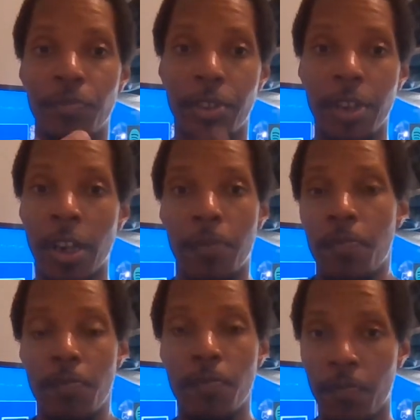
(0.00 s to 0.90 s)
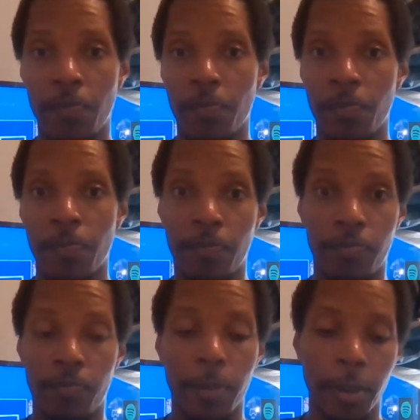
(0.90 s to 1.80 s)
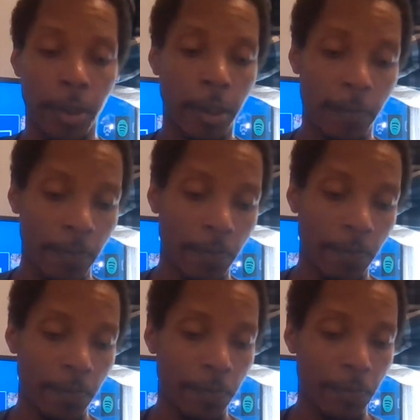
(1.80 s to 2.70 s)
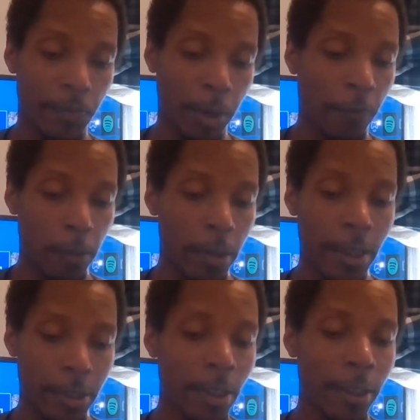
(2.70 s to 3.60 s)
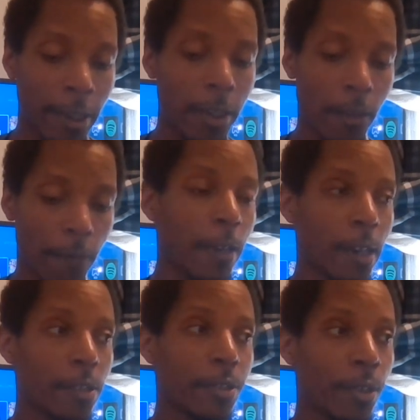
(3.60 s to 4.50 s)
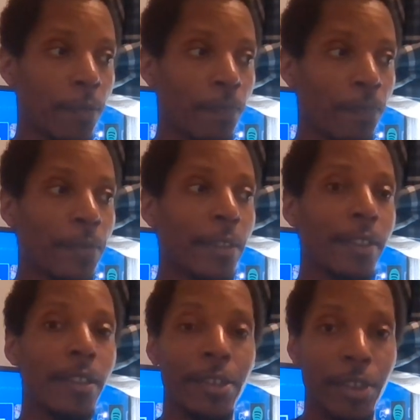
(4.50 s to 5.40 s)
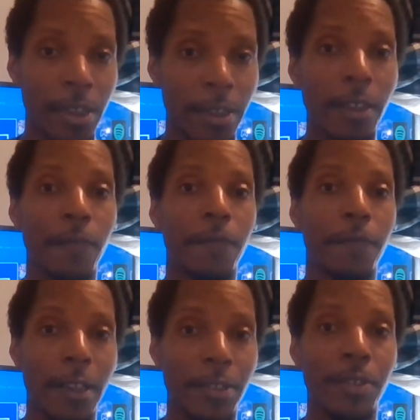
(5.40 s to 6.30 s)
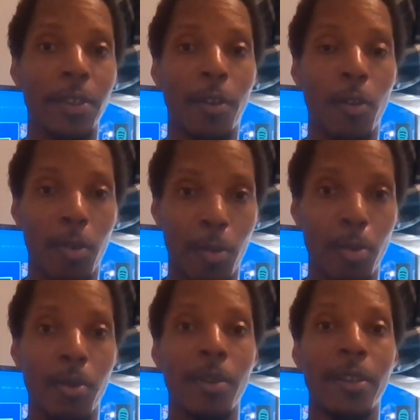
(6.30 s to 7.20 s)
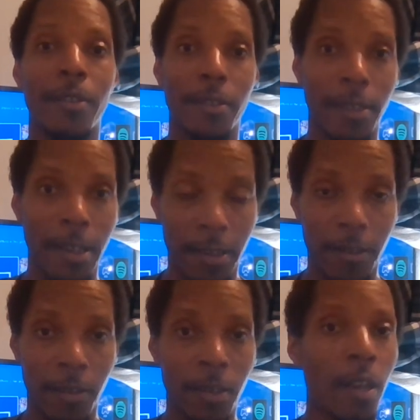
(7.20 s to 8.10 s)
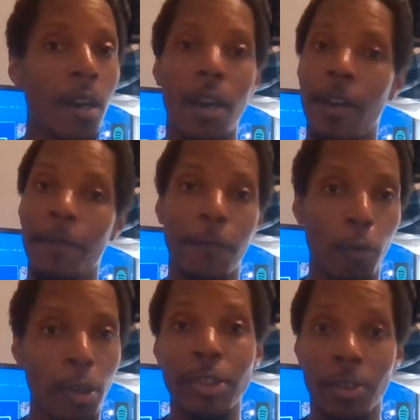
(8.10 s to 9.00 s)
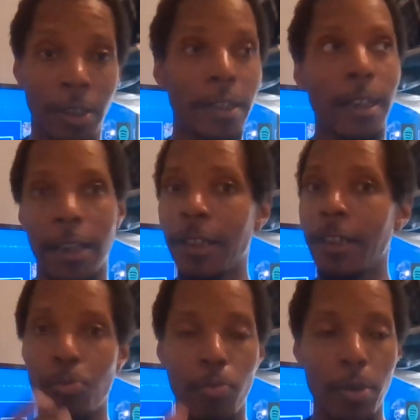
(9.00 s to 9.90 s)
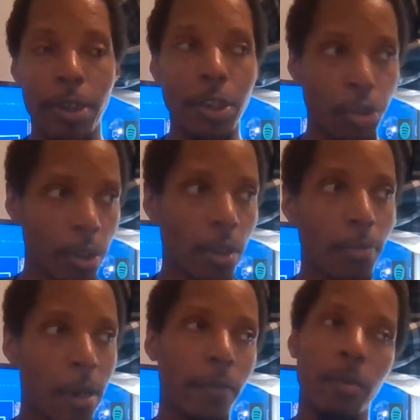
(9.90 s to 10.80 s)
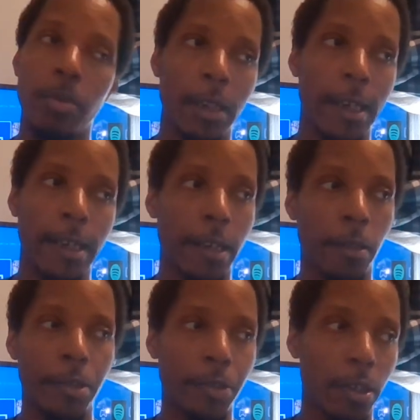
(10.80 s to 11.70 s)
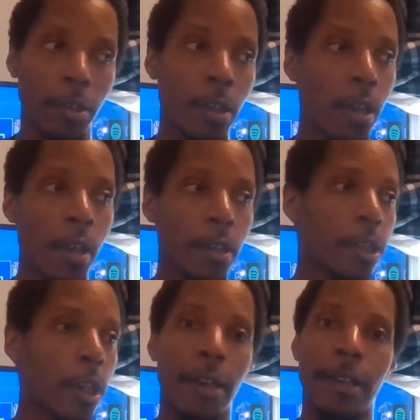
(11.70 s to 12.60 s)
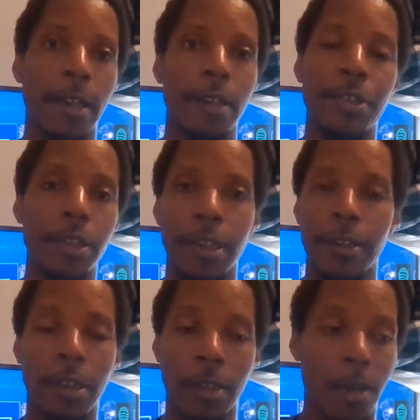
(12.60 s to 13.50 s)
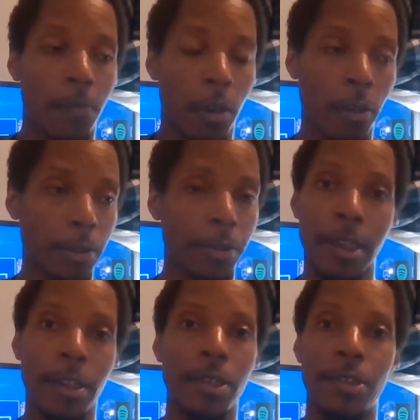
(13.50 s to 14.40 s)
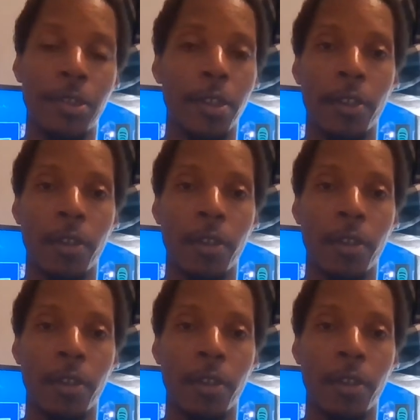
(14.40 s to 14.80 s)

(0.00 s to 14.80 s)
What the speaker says: it's done. You know? So if you're gonna sit there and confess, you should have confessed to the whole thing. Unfortunately, yeah, he should have probably been like, hey, listen, John, I gotta sit there and tell our parts because,